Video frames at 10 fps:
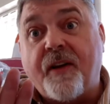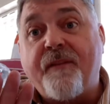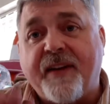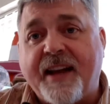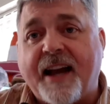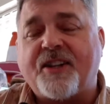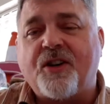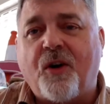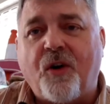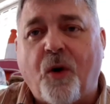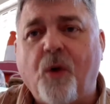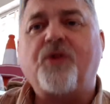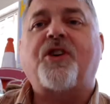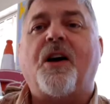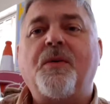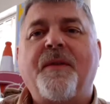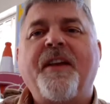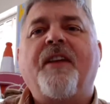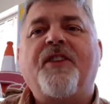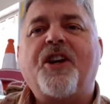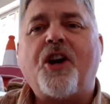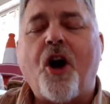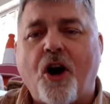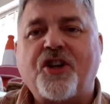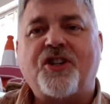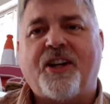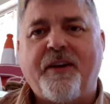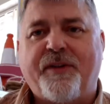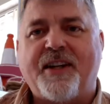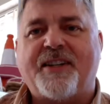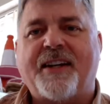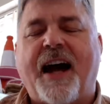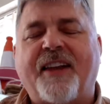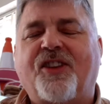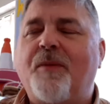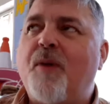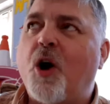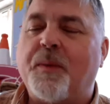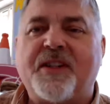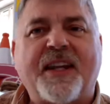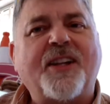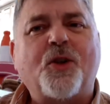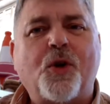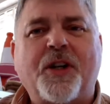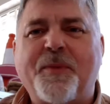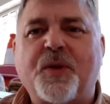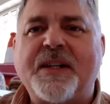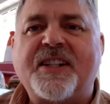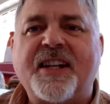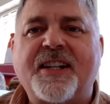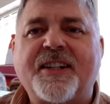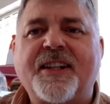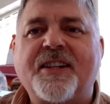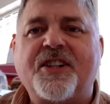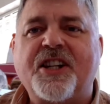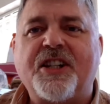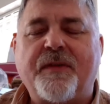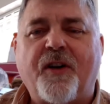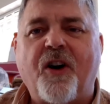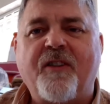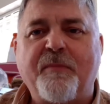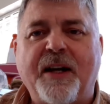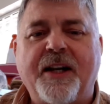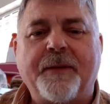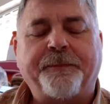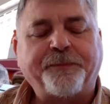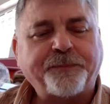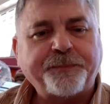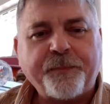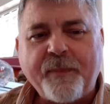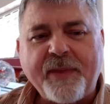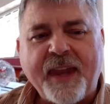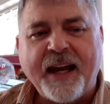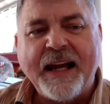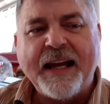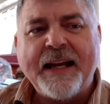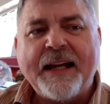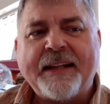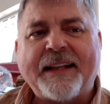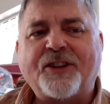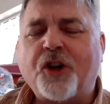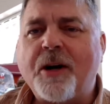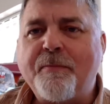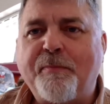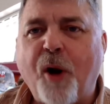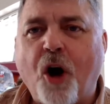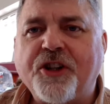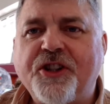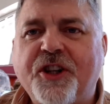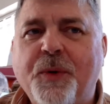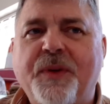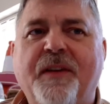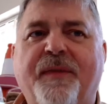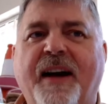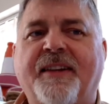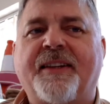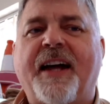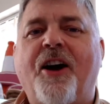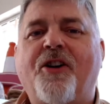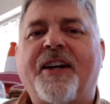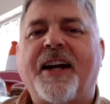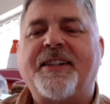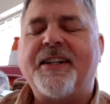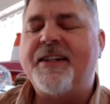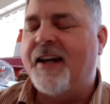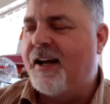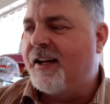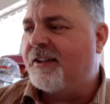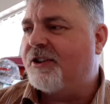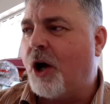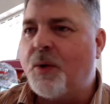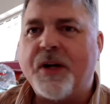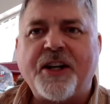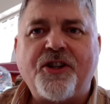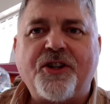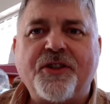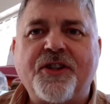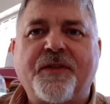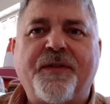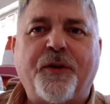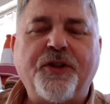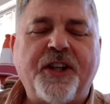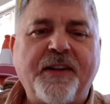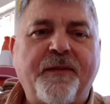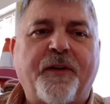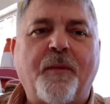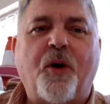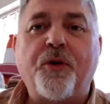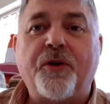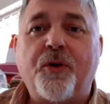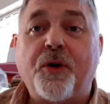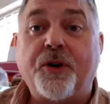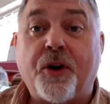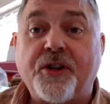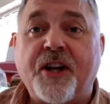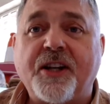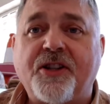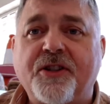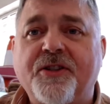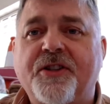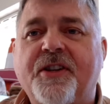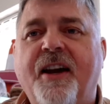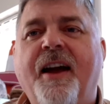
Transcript: forget also the cost of this. At the moment they're talking between 60 and 65 million. They'll try and blind you with the fact that they are getting donations and funding from other organisations,